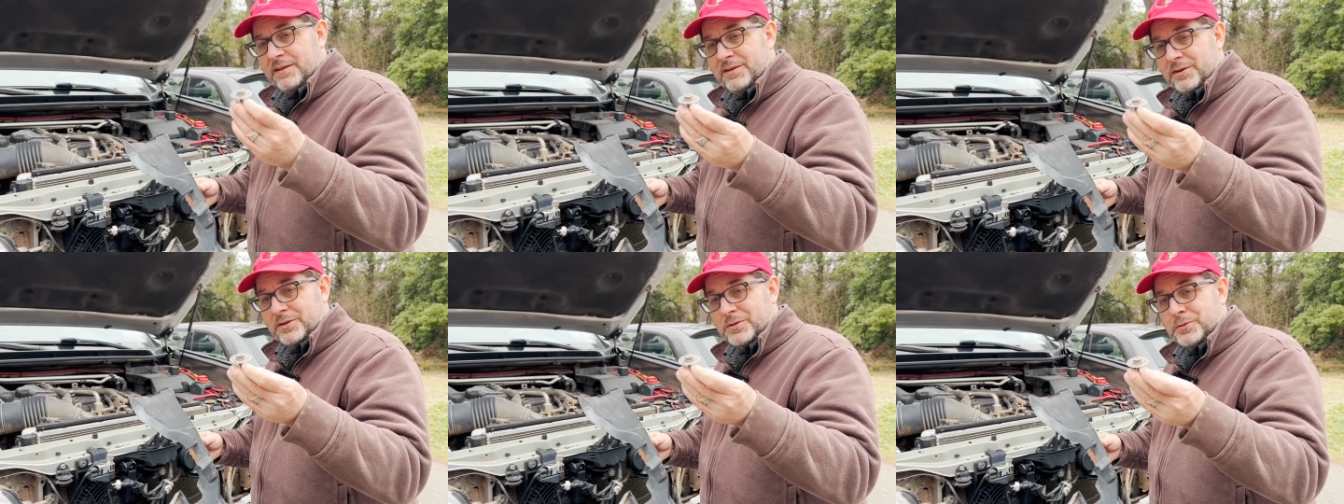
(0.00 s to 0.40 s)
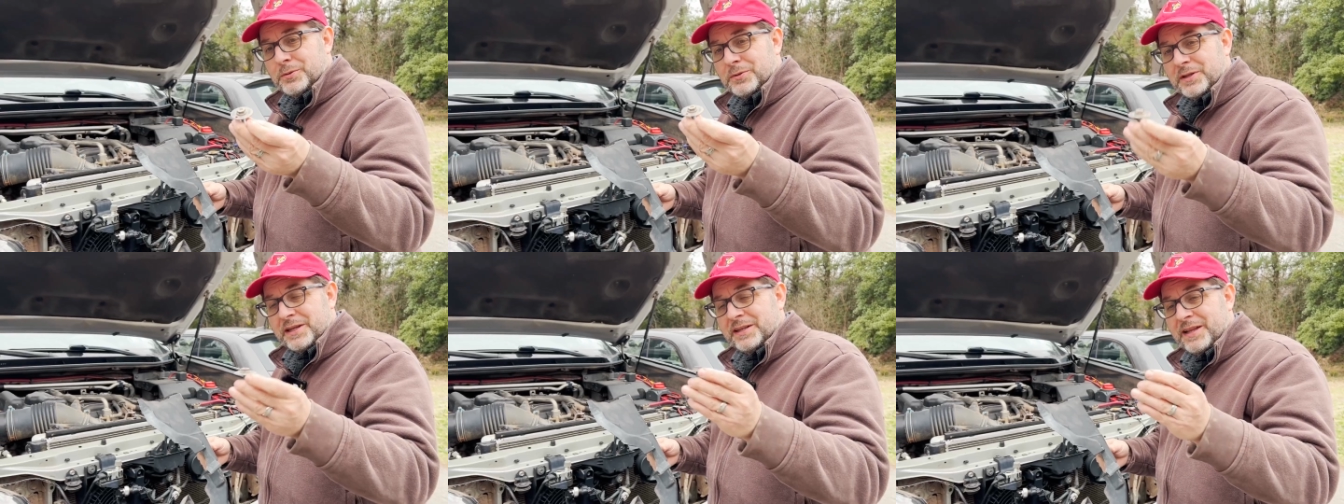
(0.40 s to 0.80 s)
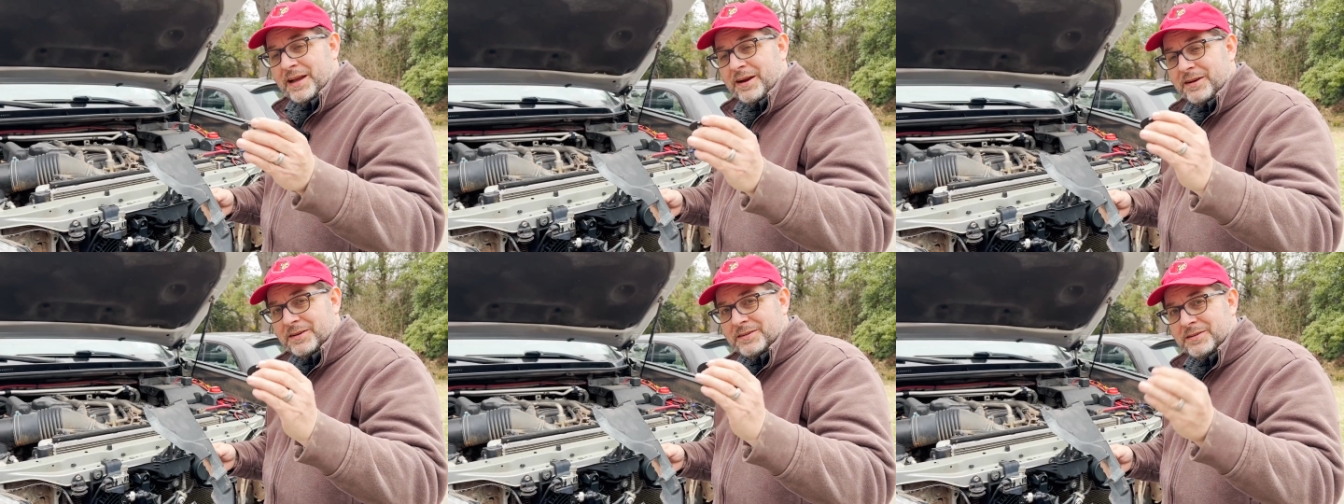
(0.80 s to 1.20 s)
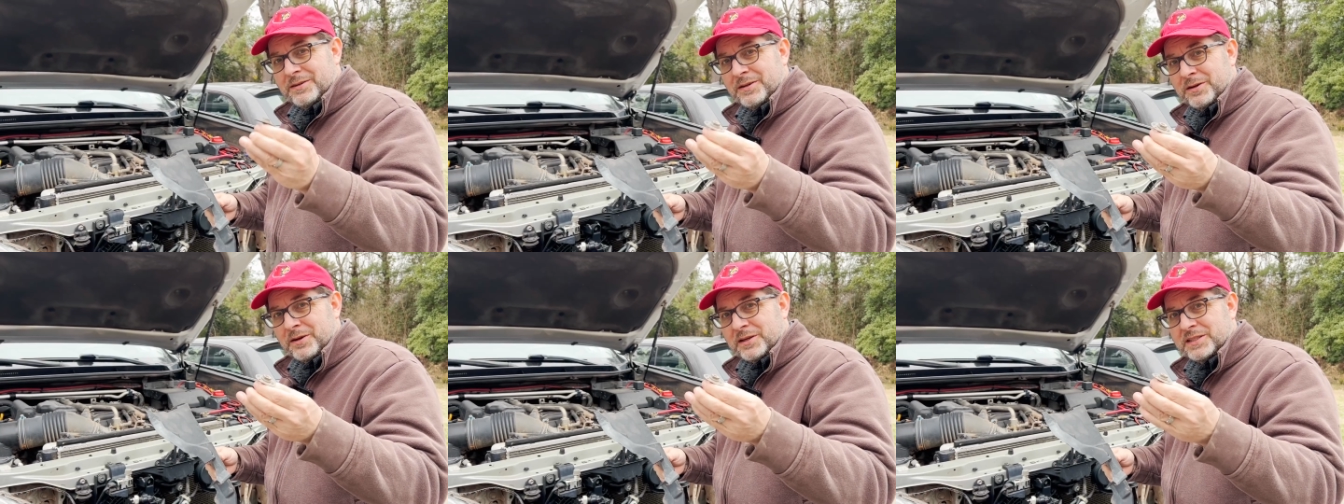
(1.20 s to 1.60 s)
your tool in there,
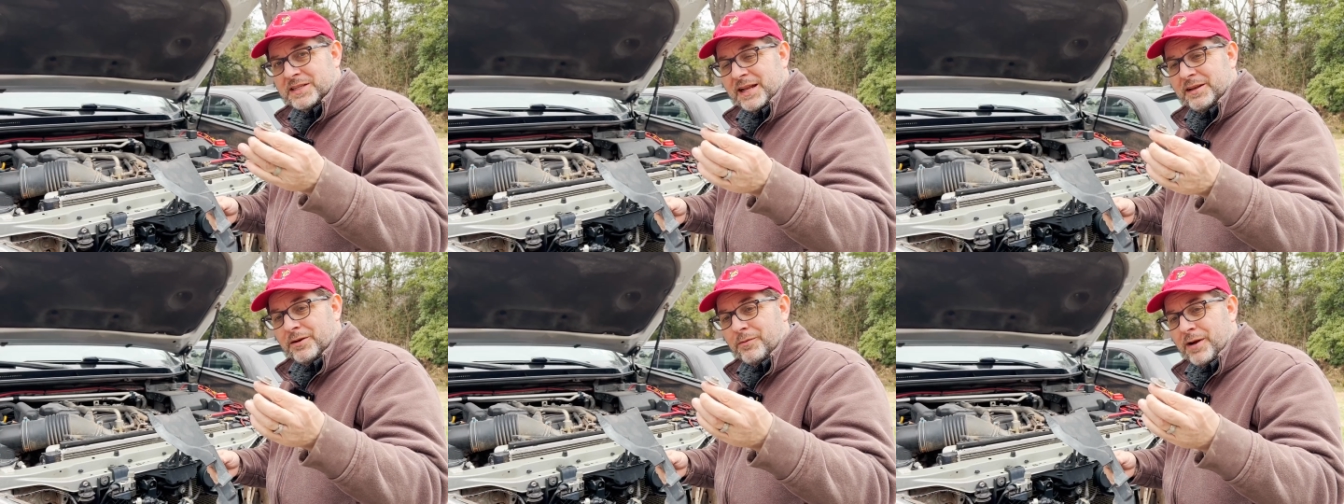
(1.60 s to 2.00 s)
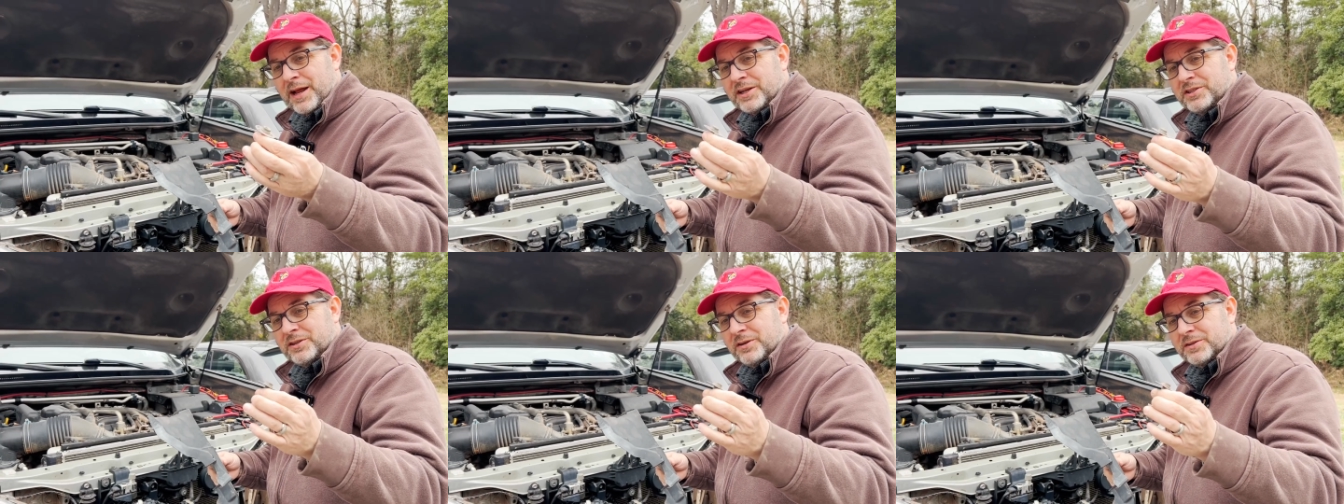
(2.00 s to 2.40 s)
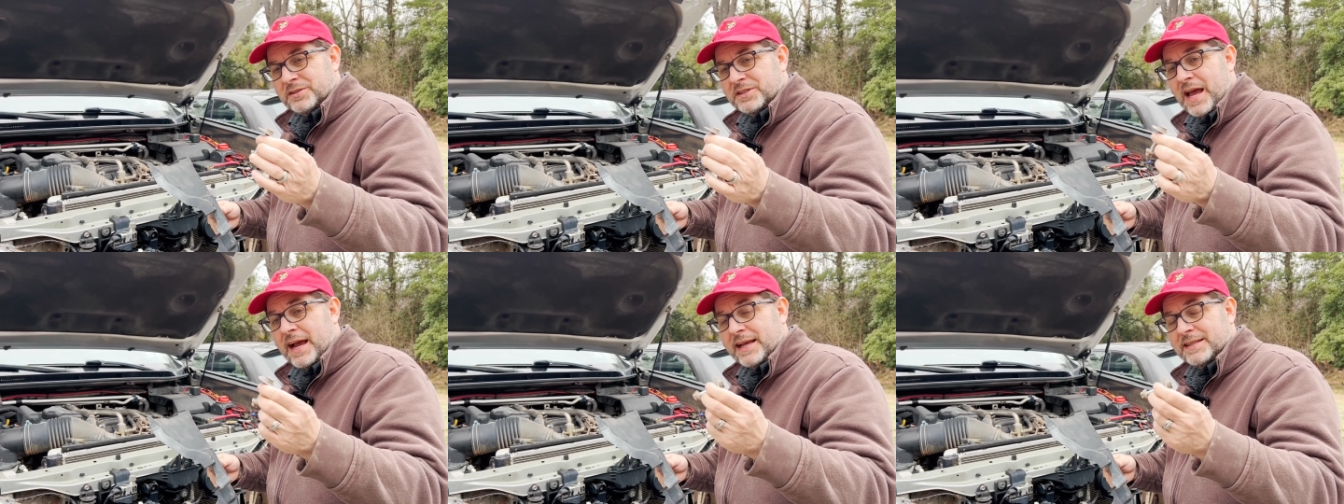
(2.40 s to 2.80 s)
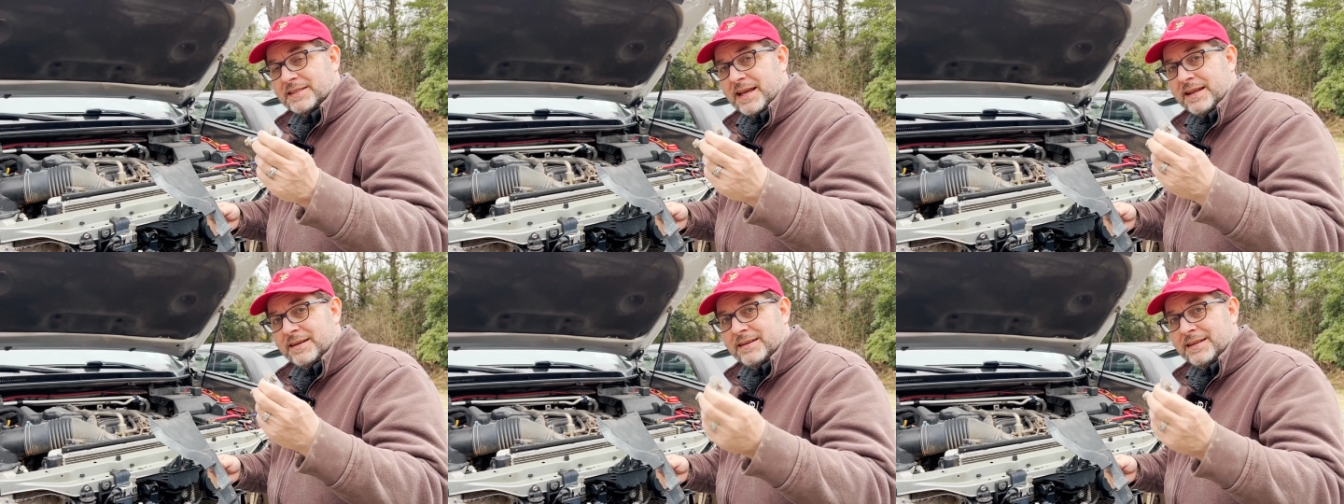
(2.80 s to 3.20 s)
your extended wrench, your socket
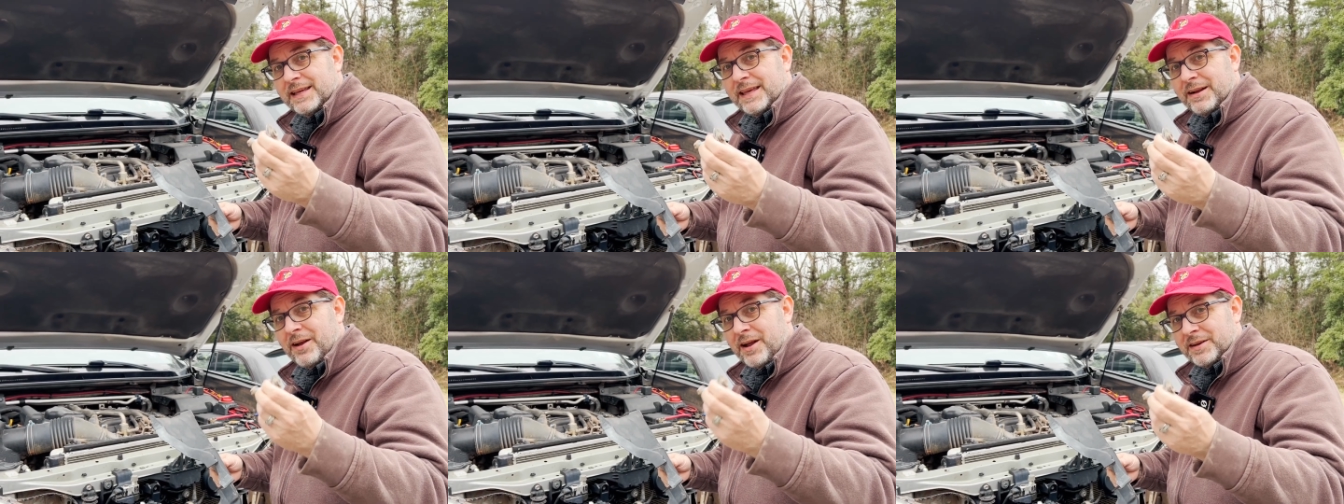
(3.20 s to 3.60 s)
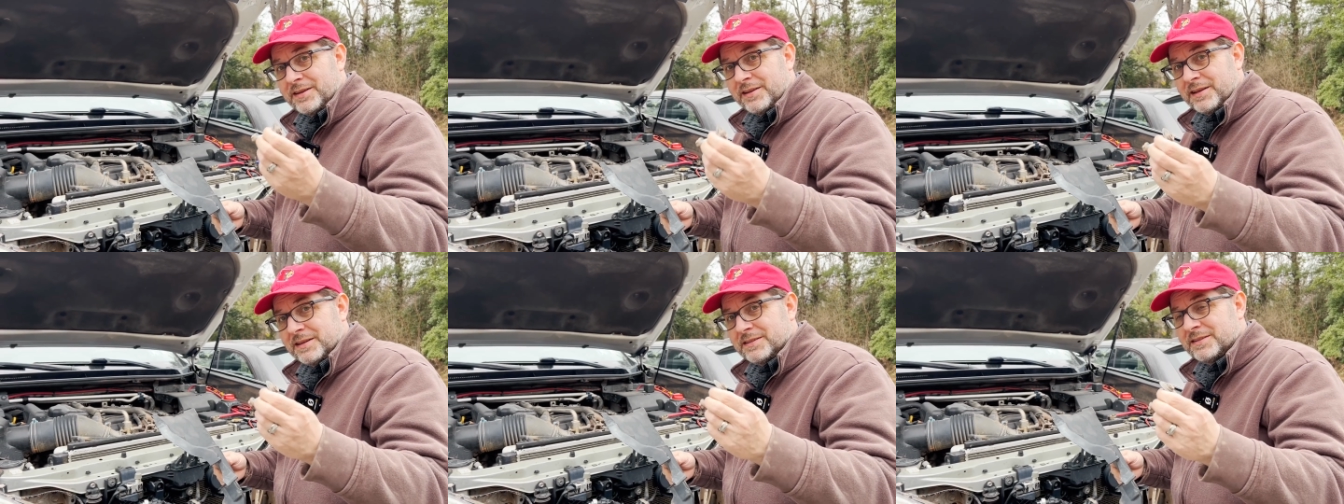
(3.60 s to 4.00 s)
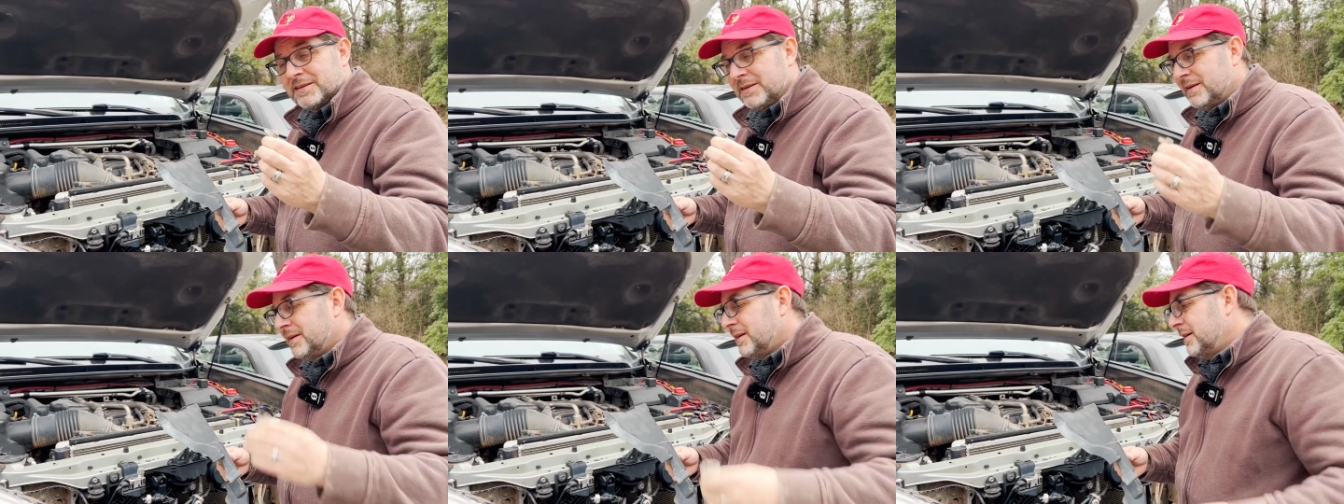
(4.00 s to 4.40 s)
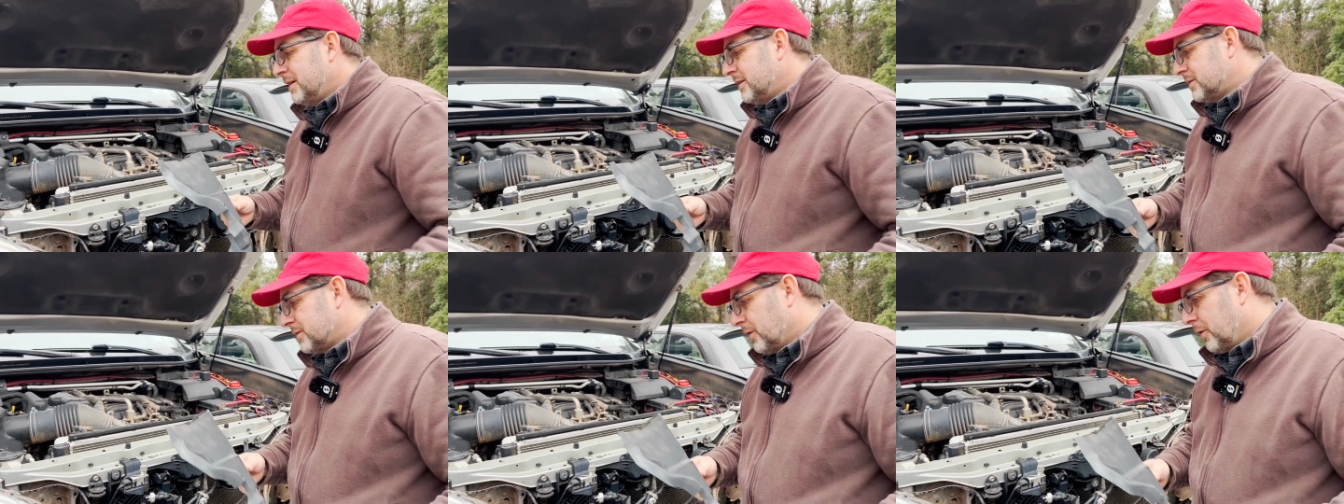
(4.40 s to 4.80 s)
set, to get onto this.
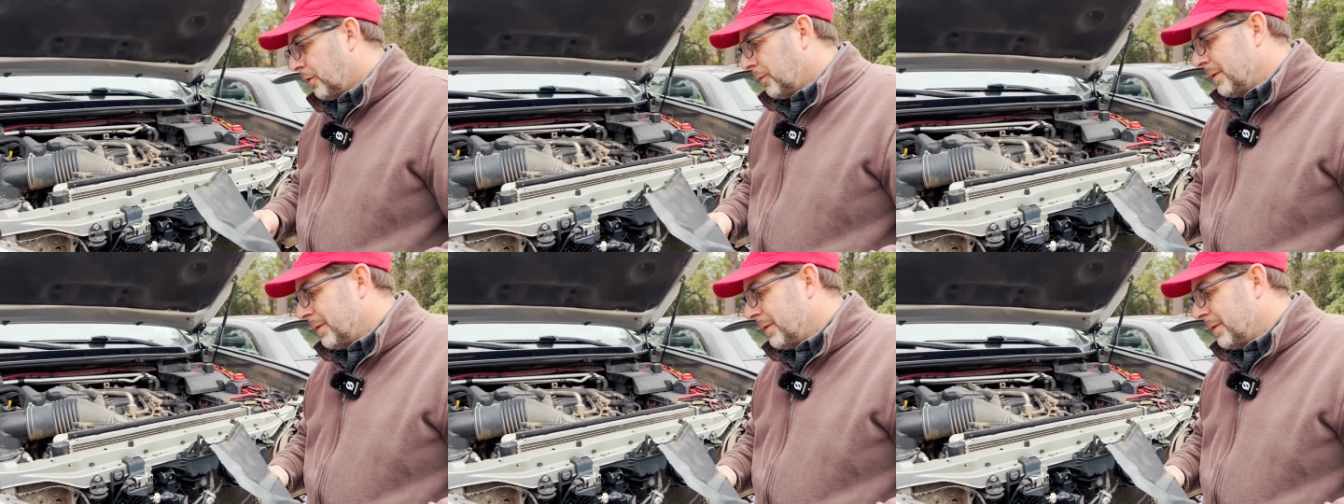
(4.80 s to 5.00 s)
So